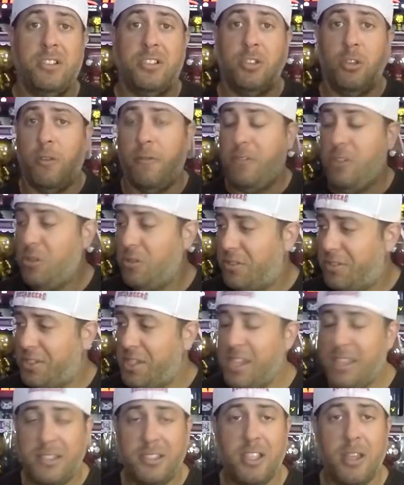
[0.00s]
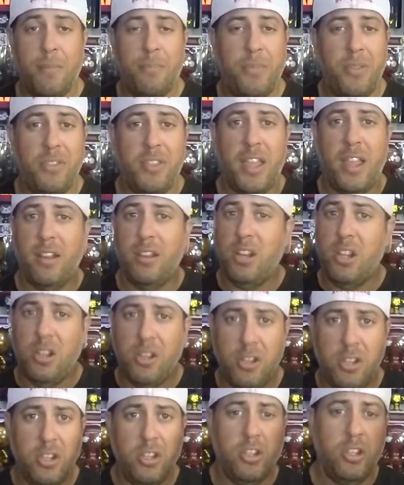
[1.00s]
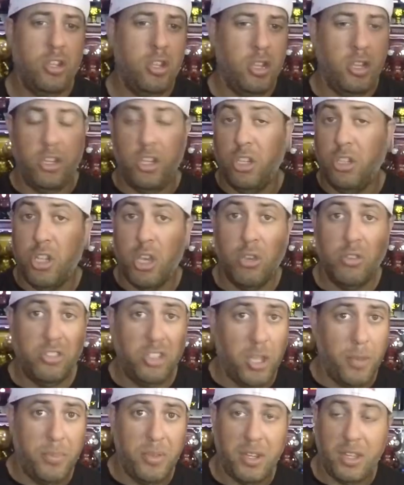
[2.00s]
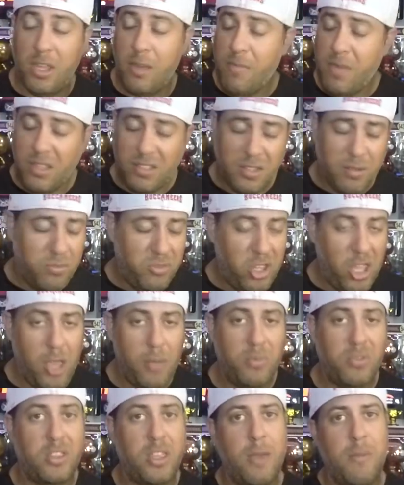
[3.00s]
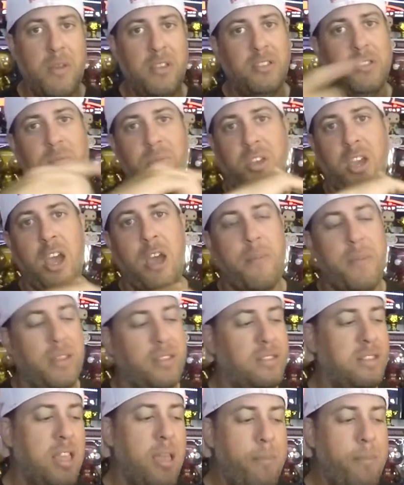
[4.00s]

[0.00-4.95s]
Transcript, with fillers: So if you see something that, you, and you know something, give me some tips, give me some comments.